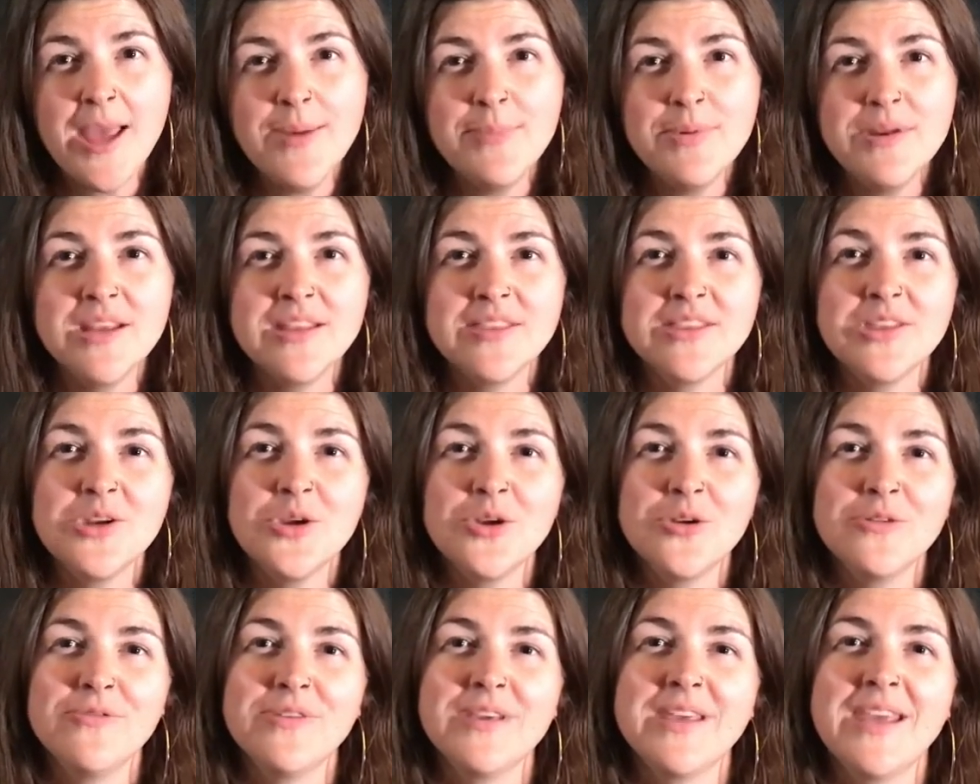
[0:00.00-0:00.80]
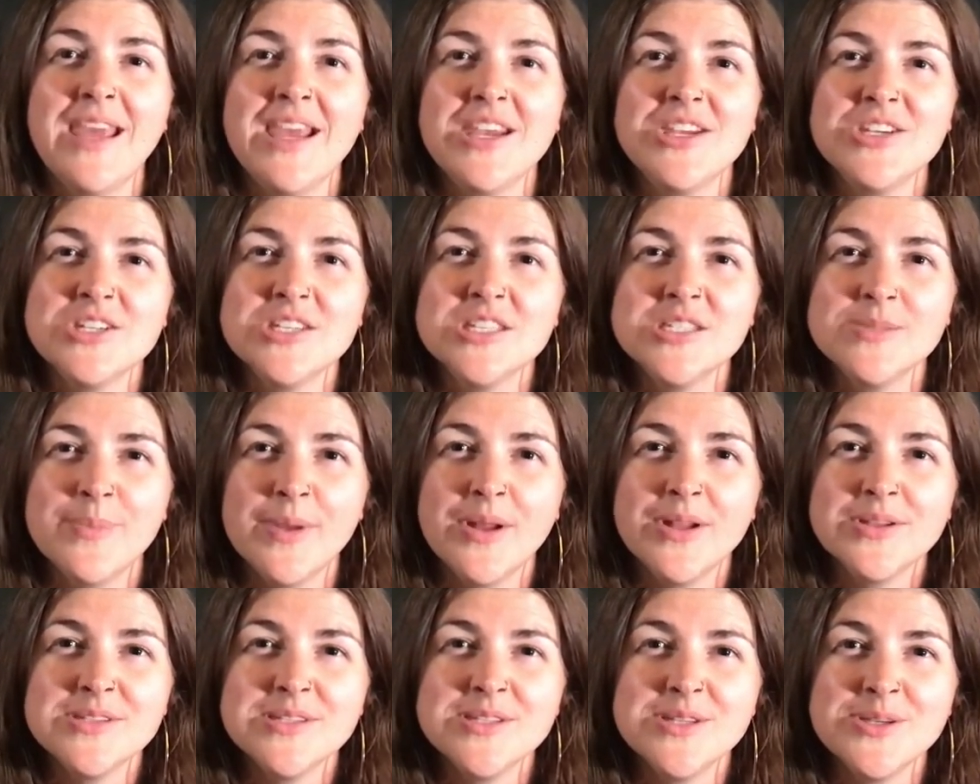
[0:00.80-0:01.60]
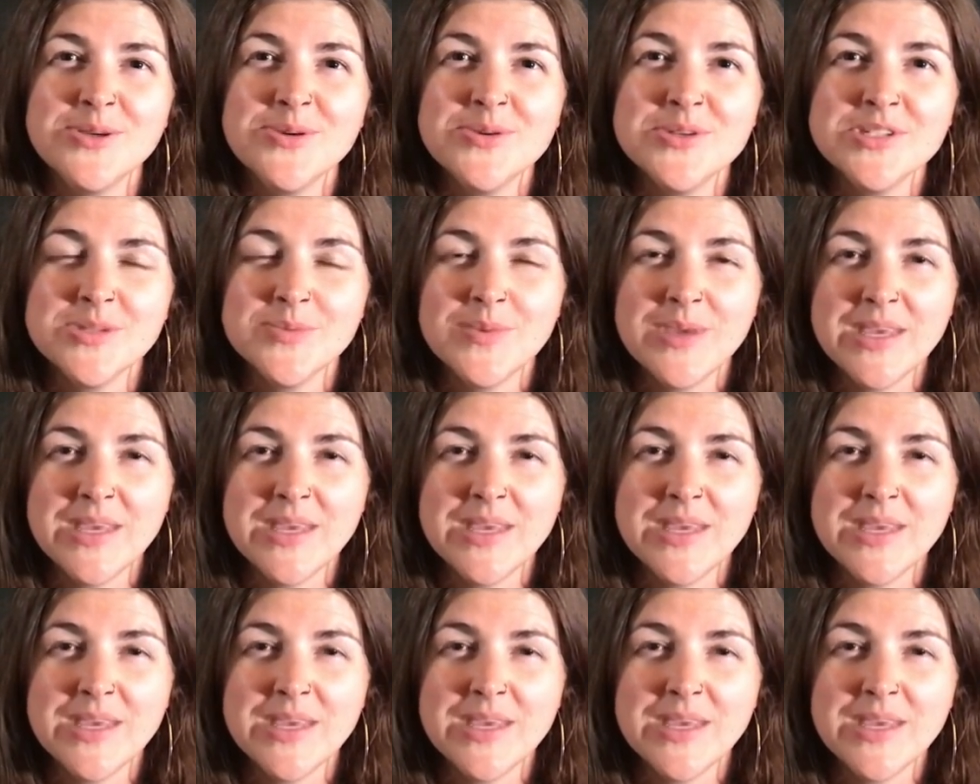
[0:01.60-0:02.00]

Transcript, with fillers: and hit the notifications bell too so